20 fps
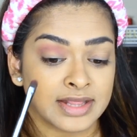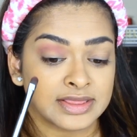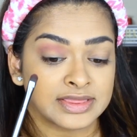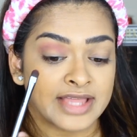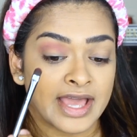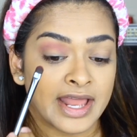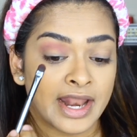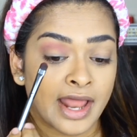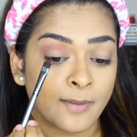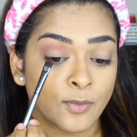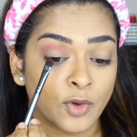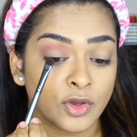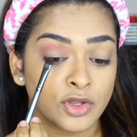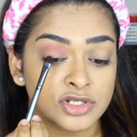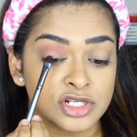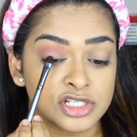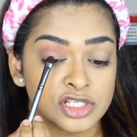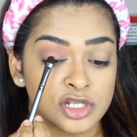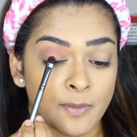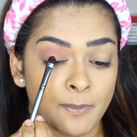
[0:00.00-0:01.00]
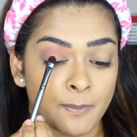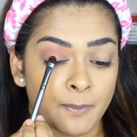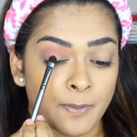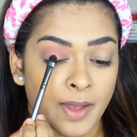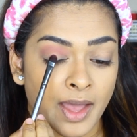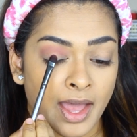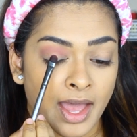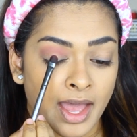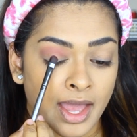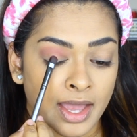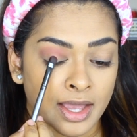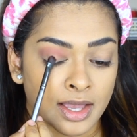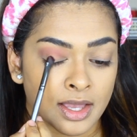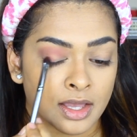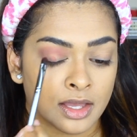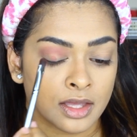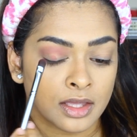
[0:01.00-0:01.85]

And then I'm gonna just pack